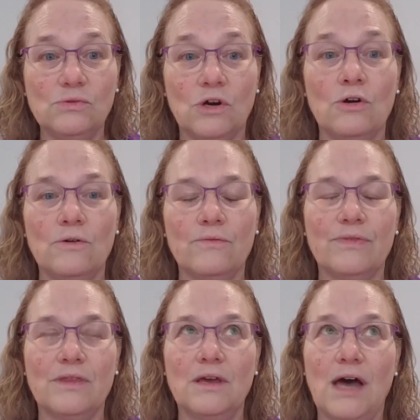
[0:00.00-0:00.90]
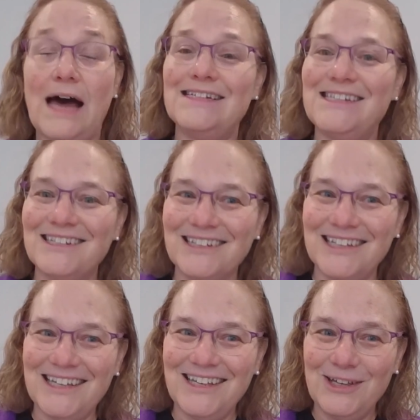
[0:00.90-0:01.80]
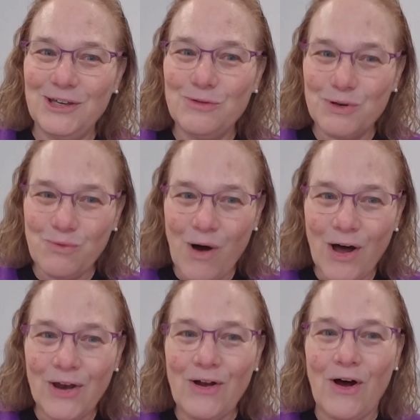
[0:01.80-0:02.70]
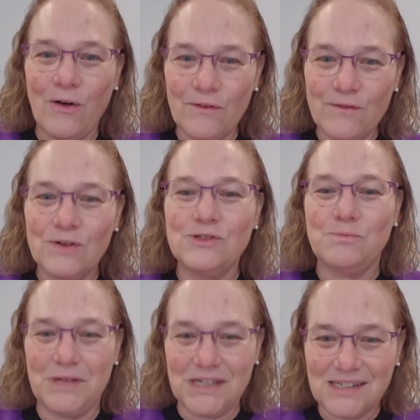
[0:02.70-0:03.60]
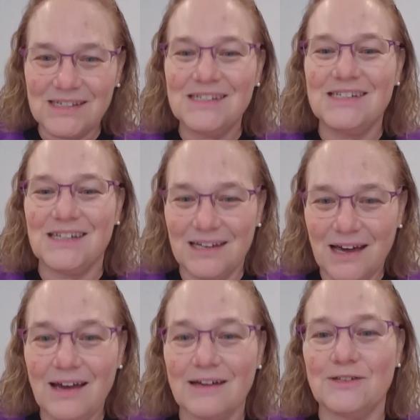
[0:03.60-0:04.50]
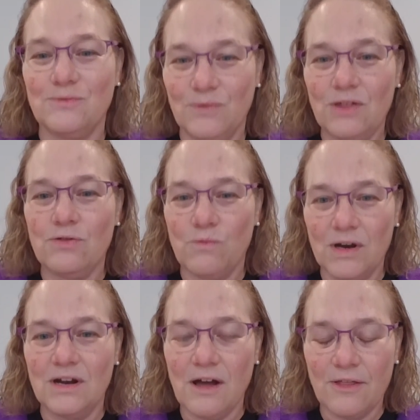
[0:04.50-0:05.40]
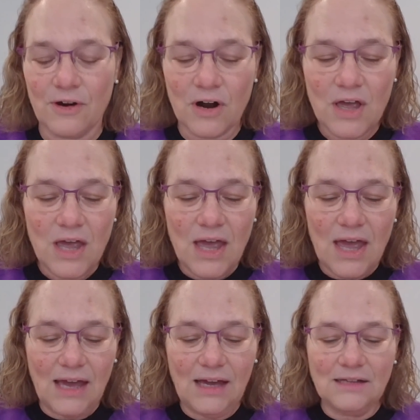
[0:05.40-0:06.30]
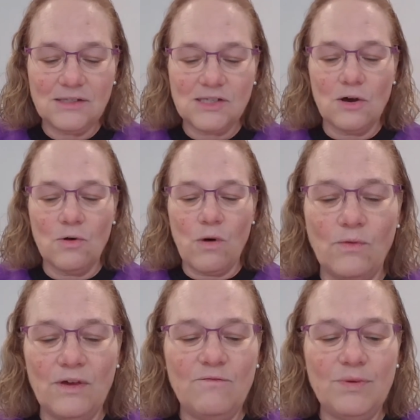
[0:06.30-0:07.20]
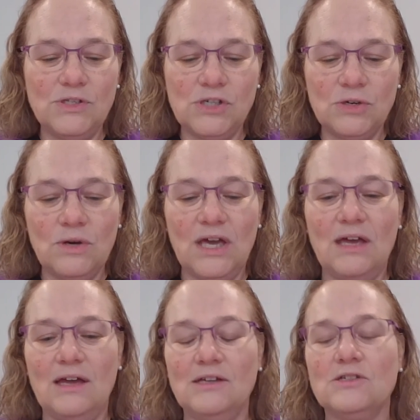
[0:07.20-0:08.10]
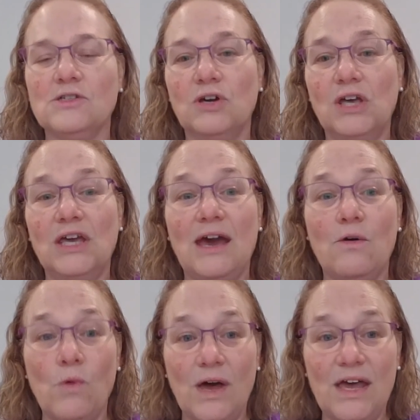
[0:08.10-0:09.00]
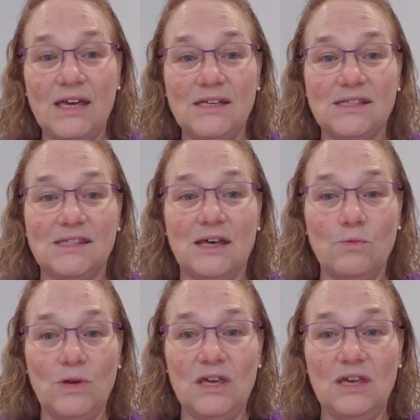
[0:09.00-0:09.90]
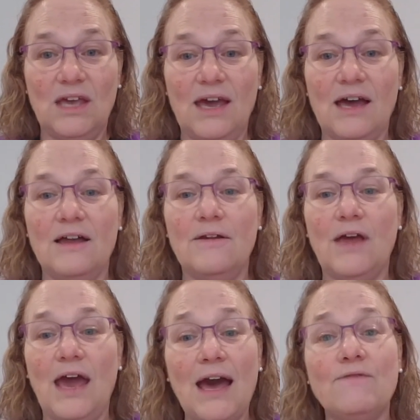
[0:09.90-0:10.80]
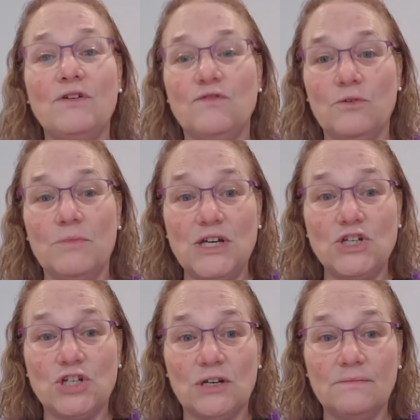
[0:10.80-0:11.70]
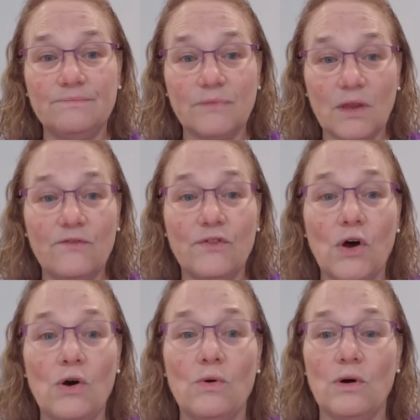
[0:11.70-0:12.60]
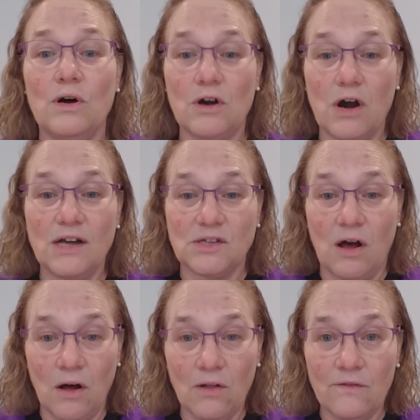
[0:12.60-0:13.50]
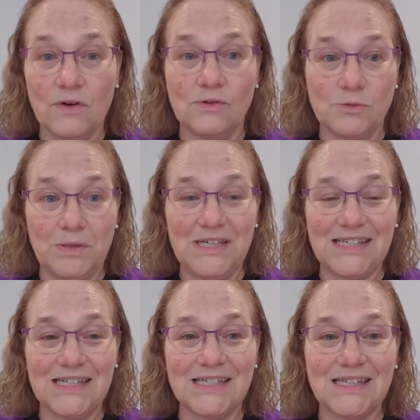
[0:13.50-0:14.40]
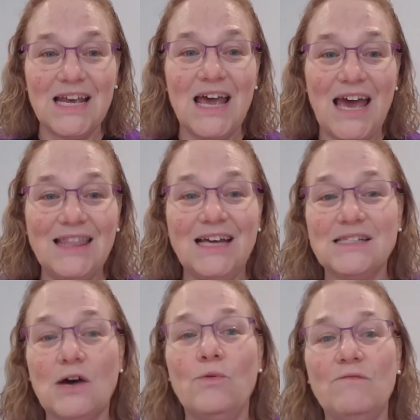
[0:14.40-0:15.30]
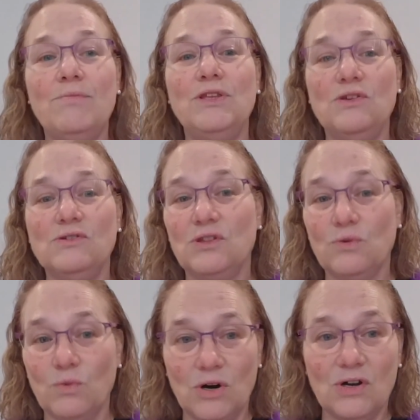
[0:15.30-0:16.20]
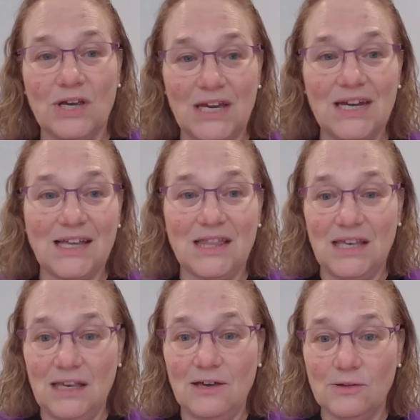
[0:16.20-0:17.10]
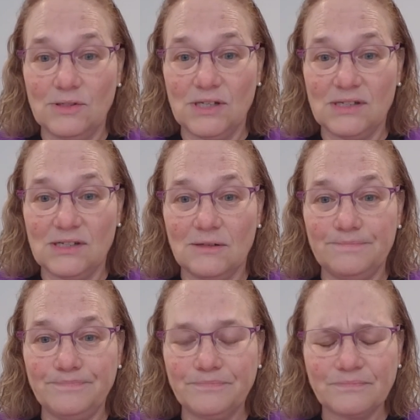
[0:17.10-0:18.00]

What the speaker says: or ideally, you would want all of those pieces to connect with one another. And so we've been doing is looking at ways that we can have information flow across all of those pieces. And that's how we've been using the word connect the ecosystem.